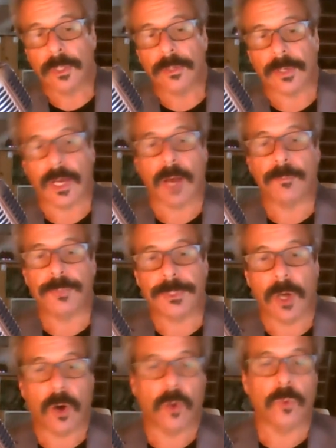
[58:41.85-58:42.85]
the
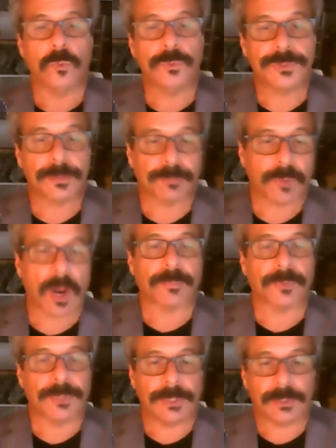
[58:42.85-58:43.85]
company owns the
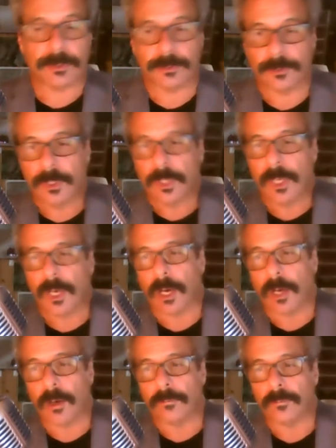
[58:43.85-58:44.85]
property and
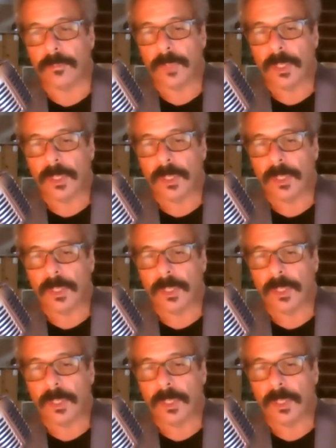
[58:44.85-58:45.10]
um,